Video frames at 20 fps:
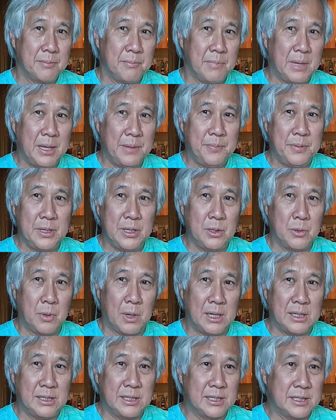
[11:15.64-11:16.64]
maybe you
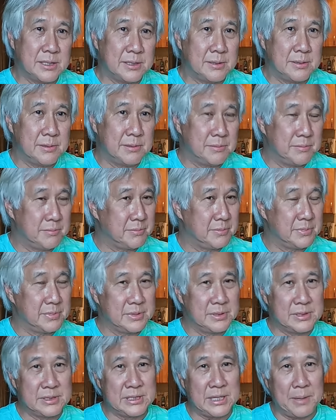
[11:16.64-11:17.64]
want the
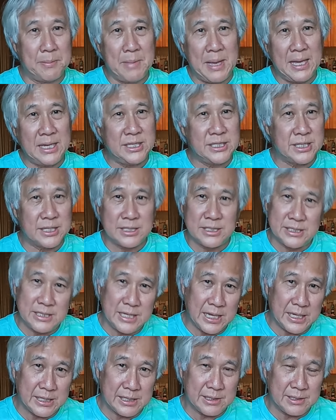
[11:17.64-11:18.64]
summation
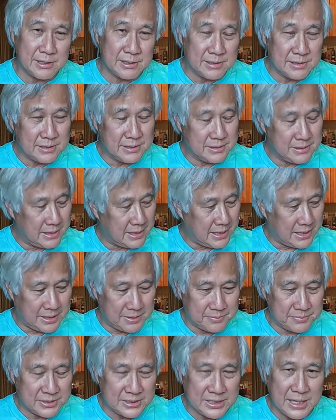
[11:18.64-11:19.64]

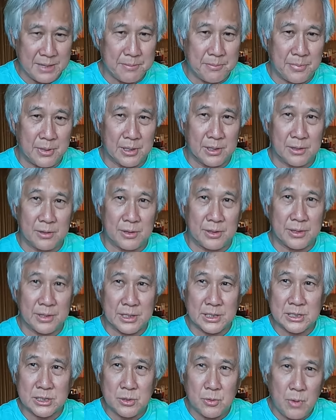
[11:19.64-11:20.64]
symbol, or
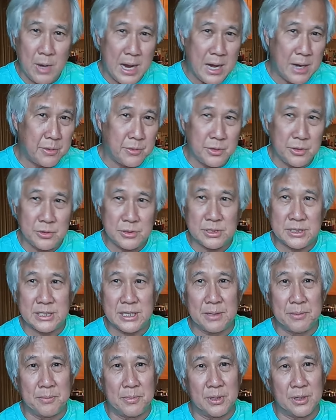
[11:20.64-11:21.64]
the square root
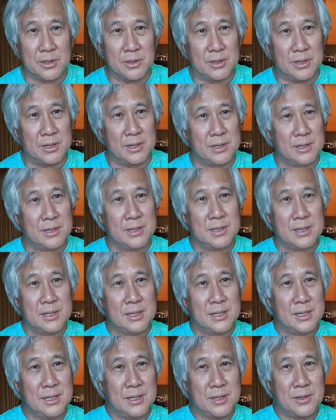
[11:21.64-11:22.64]
symbol,
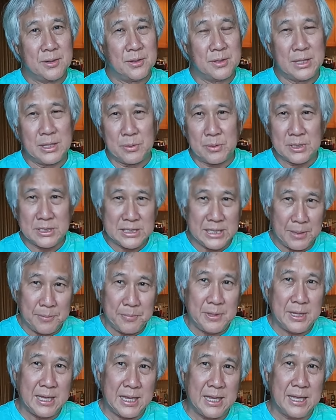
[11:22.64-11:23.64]
or there was
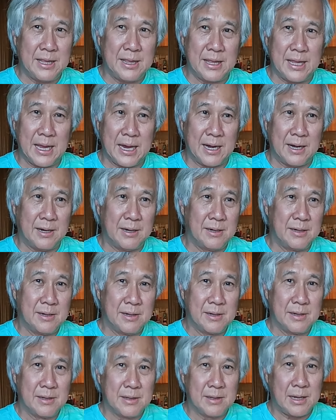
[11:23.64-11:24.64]
something in there
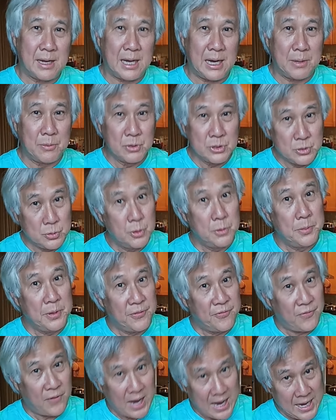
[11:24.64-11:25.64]
which would
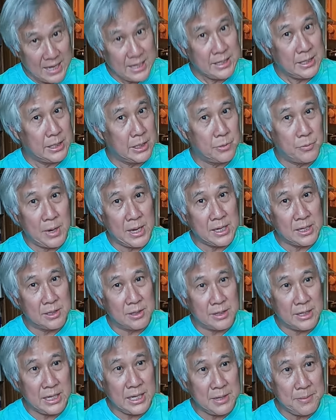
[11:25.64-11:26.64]
be fine in a
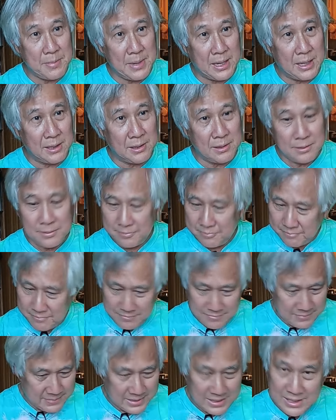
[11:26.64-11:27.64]
regular email.
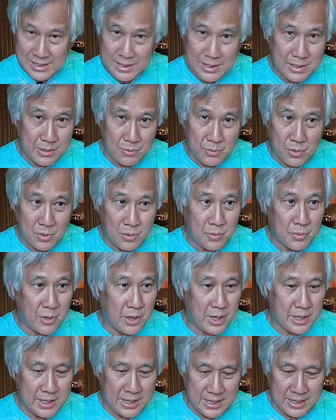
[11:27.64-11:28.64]
It won't
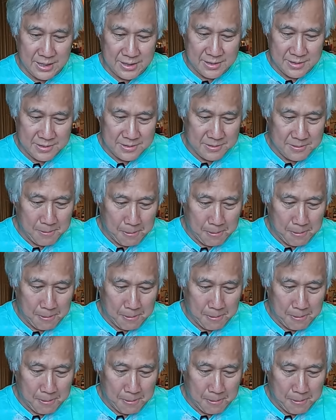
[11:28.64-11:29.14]
work here.